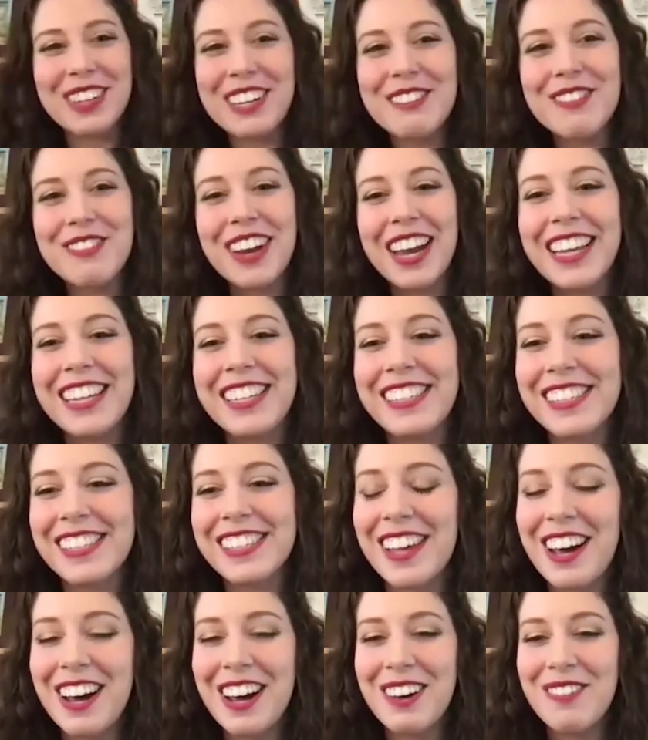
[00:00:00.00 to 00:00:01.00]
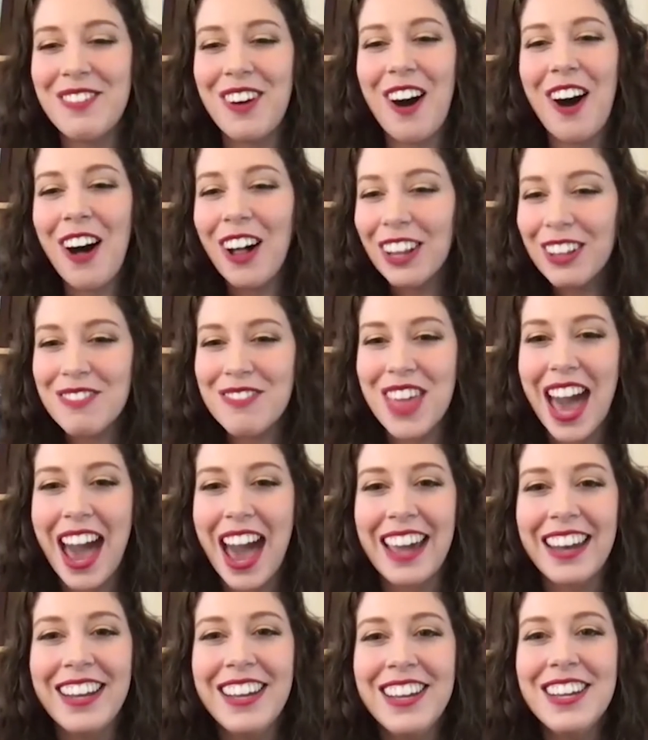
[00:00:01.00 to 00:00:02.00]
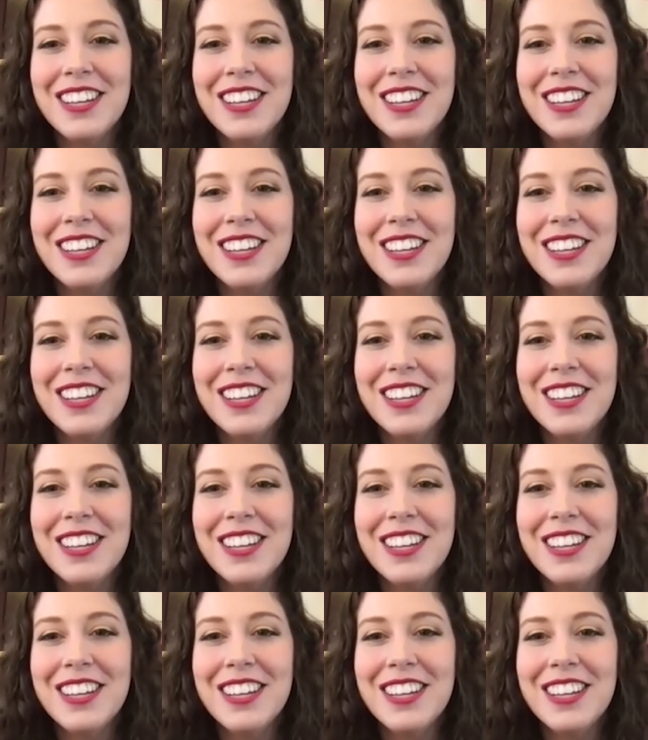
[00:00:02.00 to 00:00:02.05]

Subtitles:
real friends, all of that.